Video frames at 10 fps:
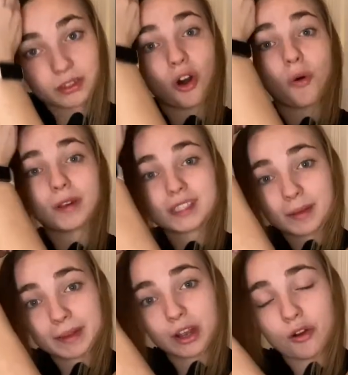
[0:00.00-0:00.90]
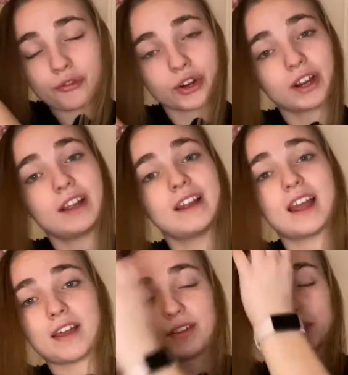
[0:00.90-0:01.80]
always coming over
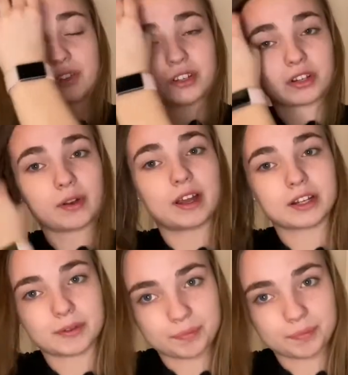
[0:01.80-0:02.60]
and the other strands are going under.